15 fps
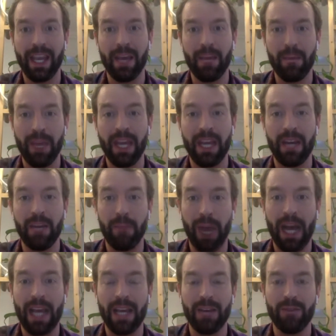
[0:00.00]
campaign
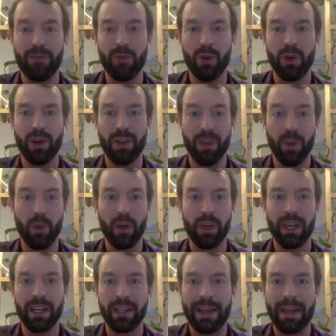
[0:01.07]
by and for the
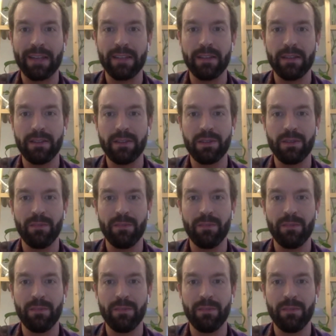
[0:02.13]
working classes.